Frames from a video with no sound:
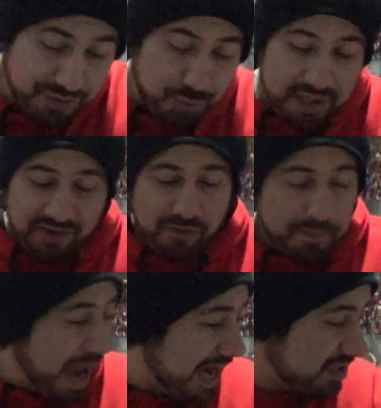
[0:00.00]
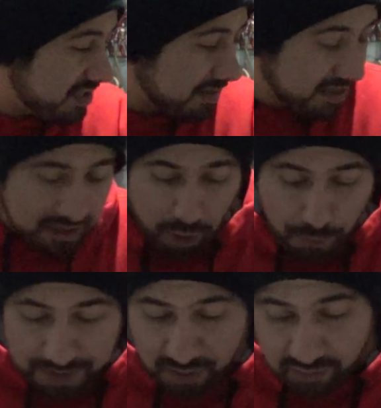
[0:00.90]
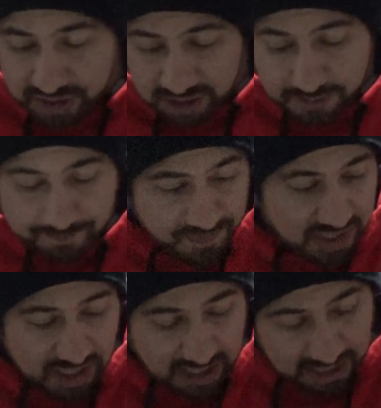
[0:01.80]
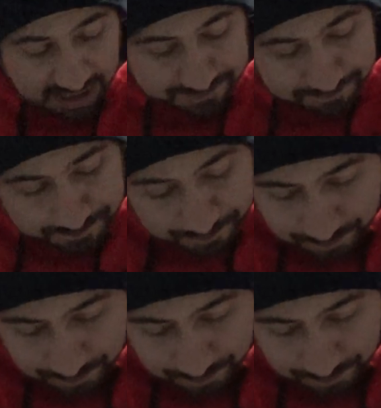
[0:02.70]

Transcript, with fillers: three different packages. I'm gonna open over here. Um,